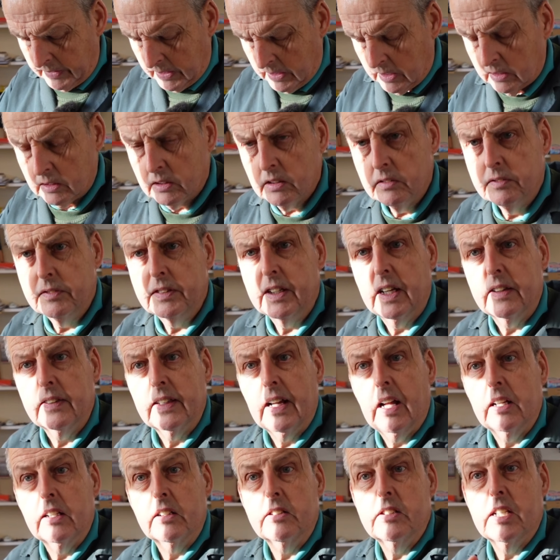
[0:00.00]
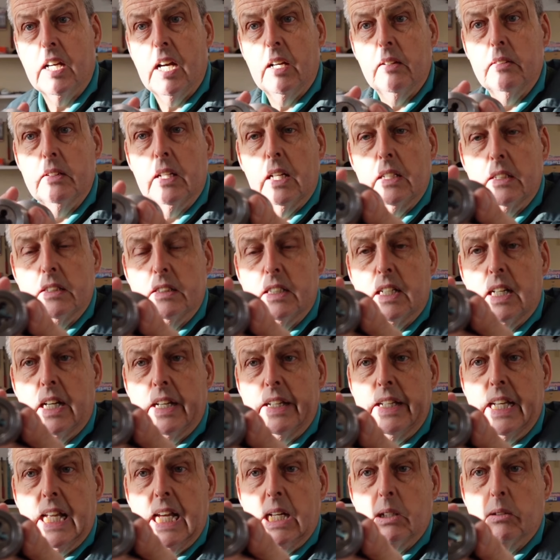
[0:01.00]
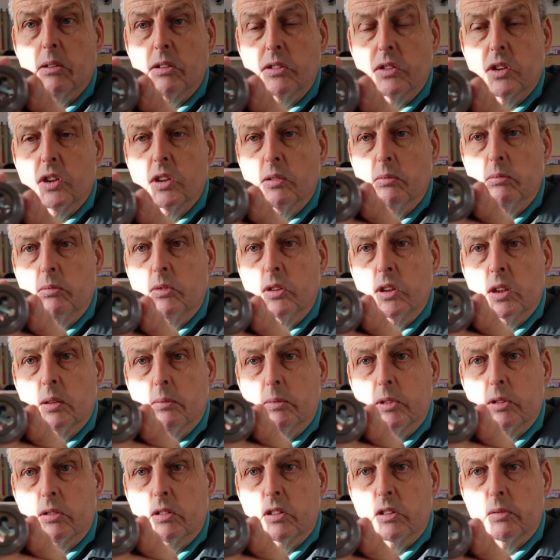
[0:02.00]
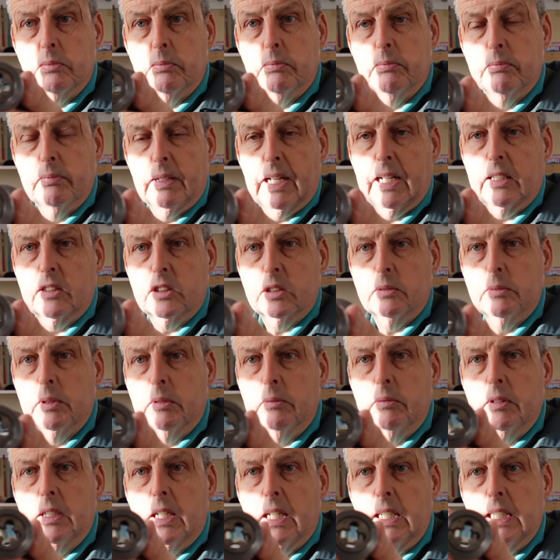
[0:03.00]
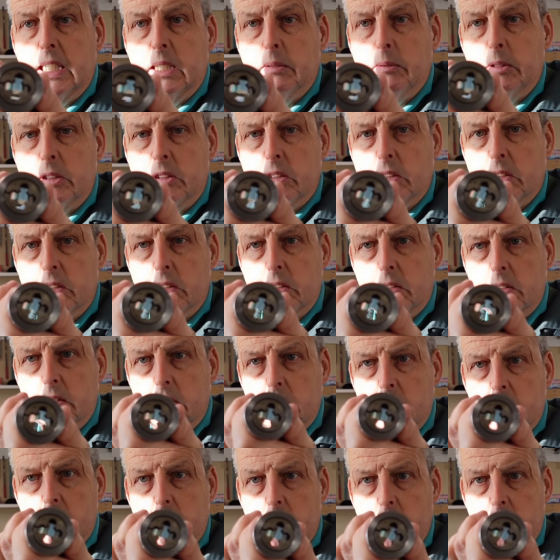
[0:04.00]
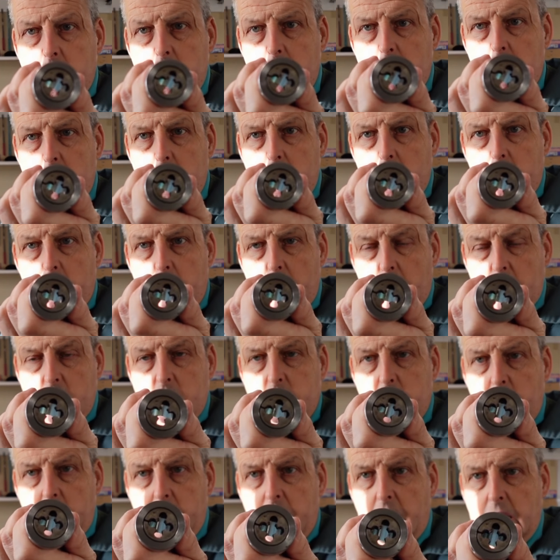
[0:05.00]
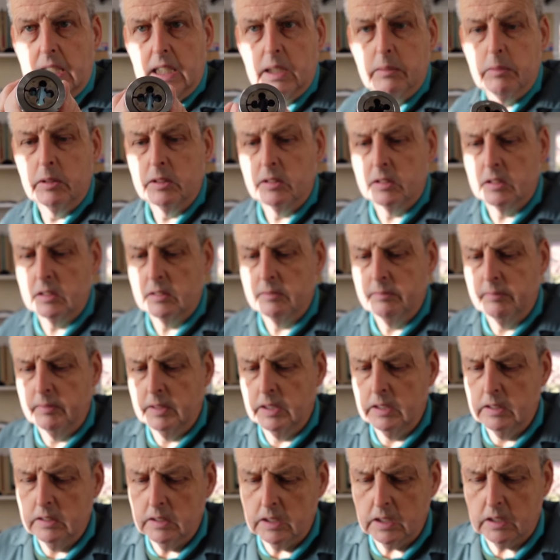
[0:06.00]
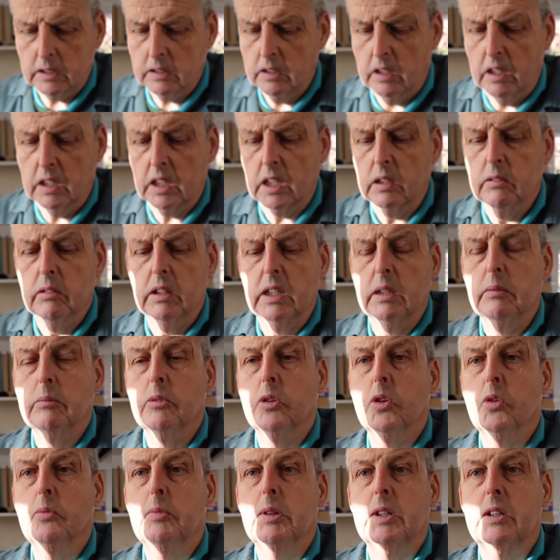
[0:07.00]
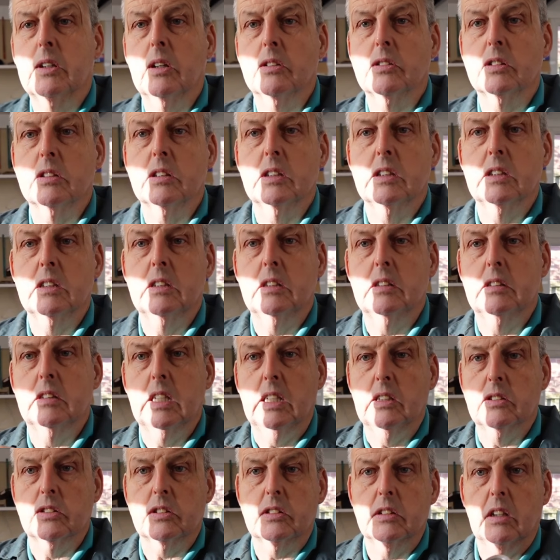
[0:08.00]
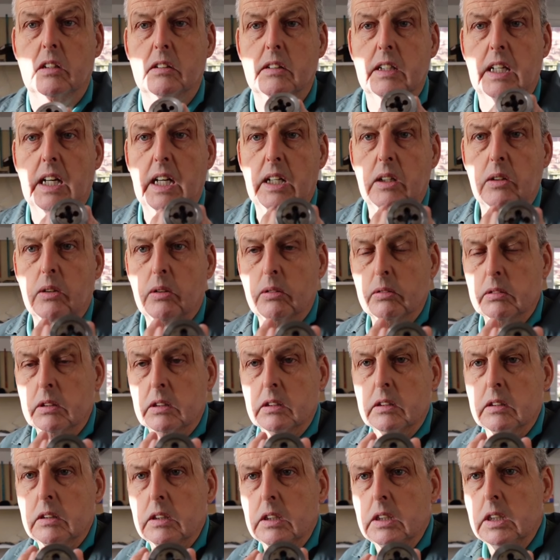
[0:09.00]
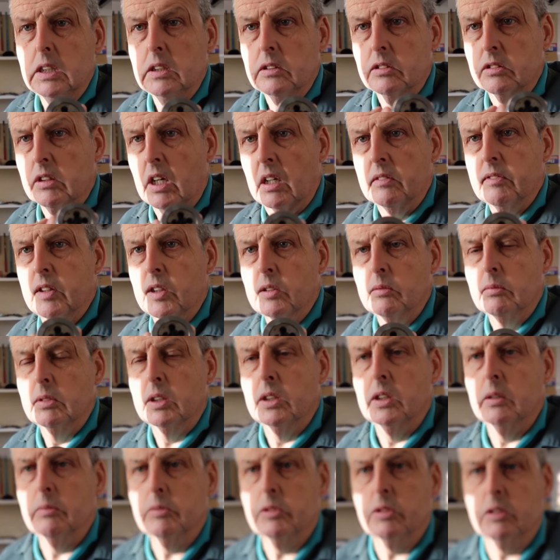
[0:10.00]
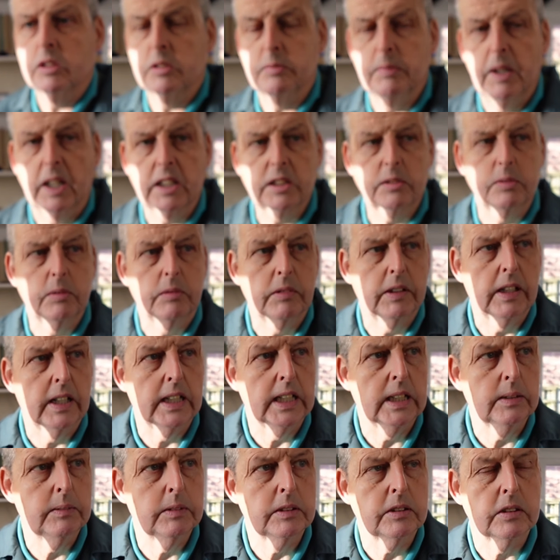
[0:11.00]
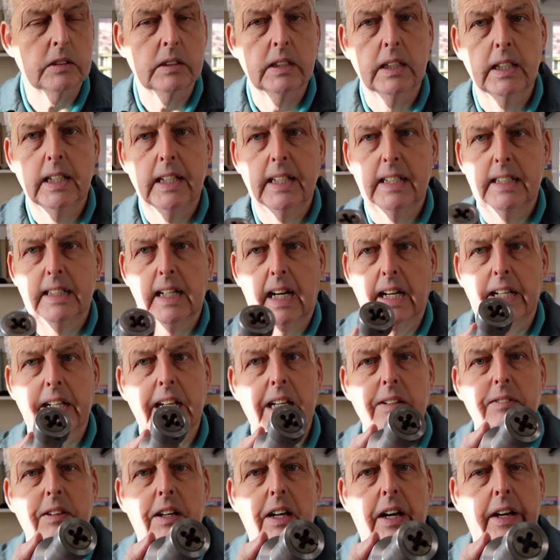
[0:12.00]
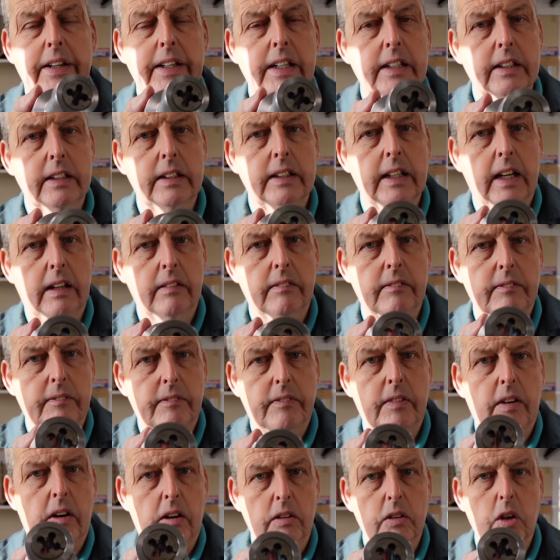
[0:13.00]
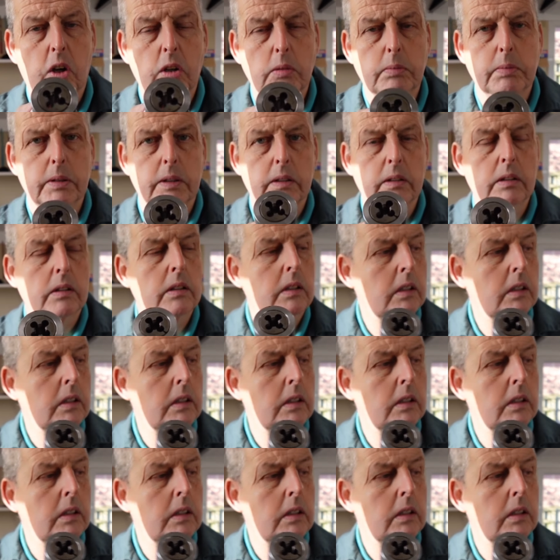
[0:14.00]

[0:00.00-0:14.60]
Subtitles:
And don't forget that die now is opened up to its maximum diameter. Maximum diameter. It can't go any more because of the tailstock die holder. So I've opened it up to its maximum diameter. I never had it that far open